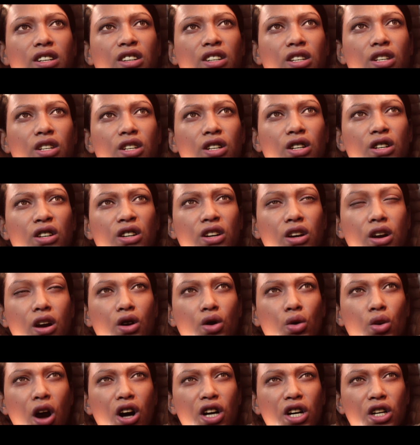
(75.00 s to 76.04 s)
data from
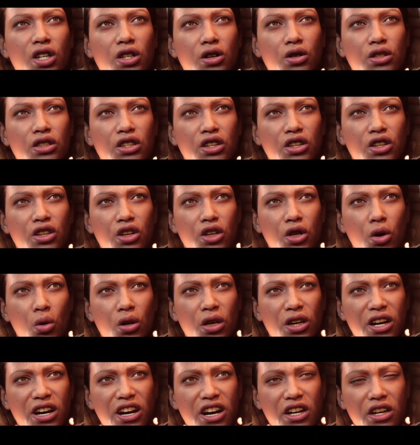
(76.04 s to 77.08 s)
Faceware Studio
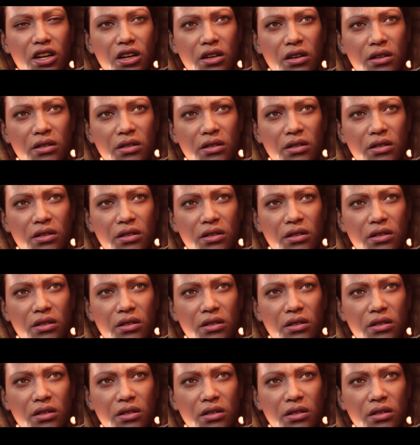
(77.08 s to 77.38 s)
and the Live